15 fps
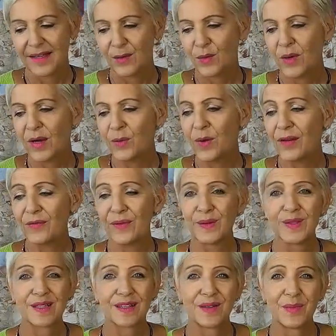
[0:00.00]
Why do I
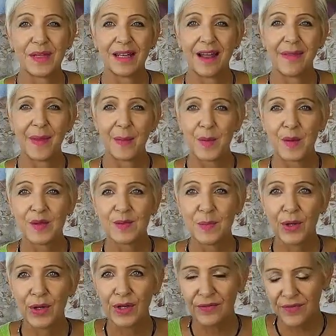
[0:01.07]
feel it's going to be like the most
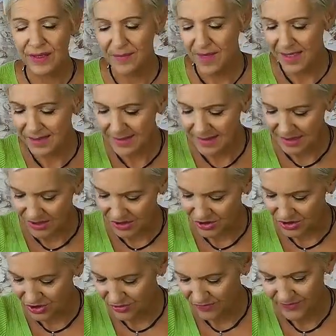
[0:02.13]
perfect
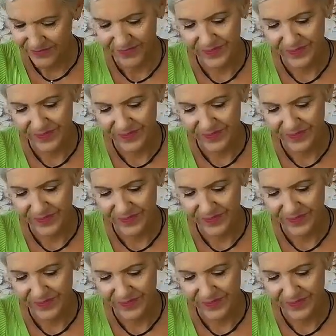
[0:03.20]
message?